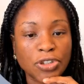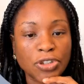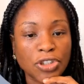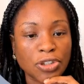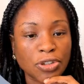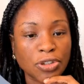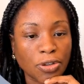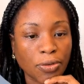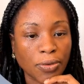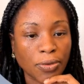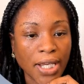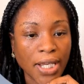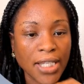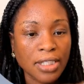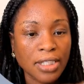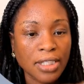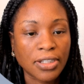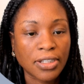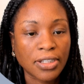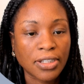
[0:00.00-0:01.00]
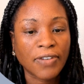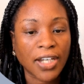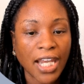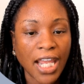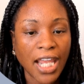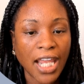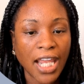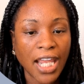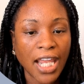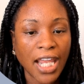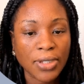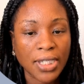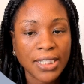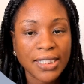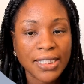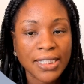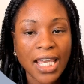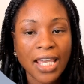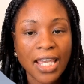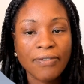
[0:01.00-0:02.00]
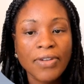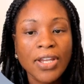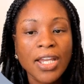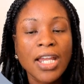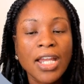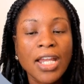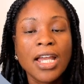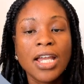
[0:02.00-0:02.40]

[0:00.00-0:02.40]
You just go create, you give it a name, you hit save.